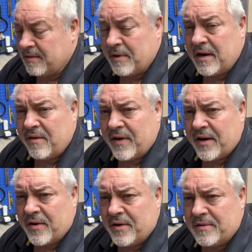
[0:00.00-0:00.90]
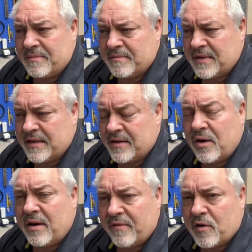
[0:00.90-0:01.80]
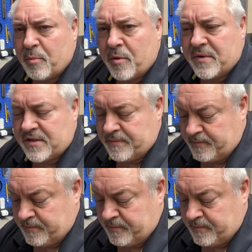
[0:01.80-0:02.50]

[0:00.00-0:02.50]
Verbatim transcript: I mean, I've had it all, and they all have their purpose.